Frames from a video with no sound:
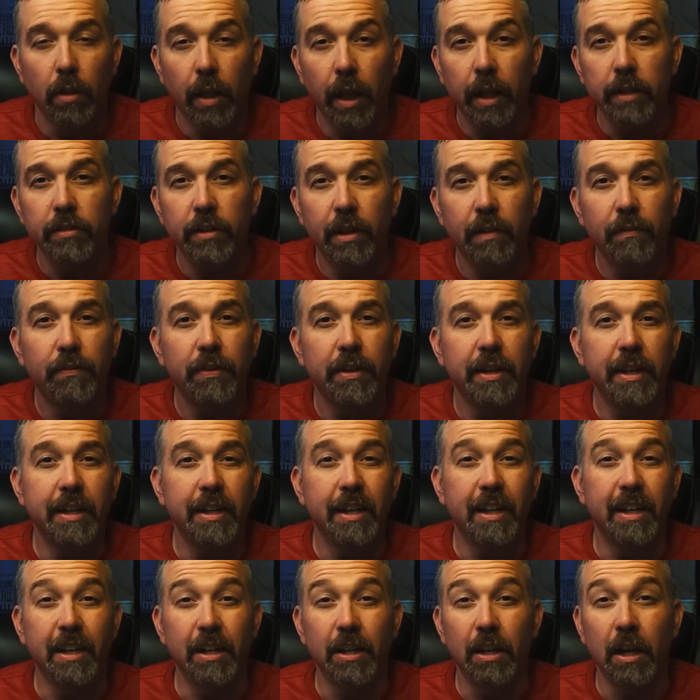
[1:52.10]
Well, that's
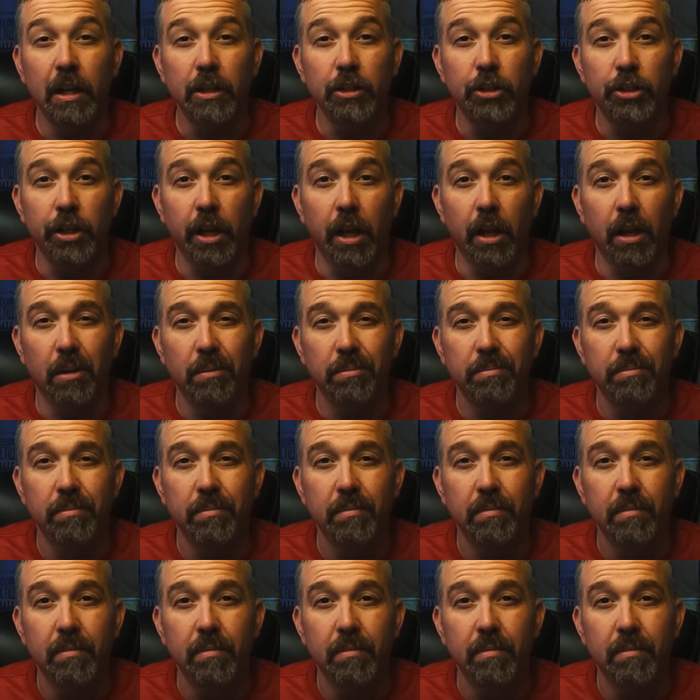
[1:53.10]
Infinite in a nutshell.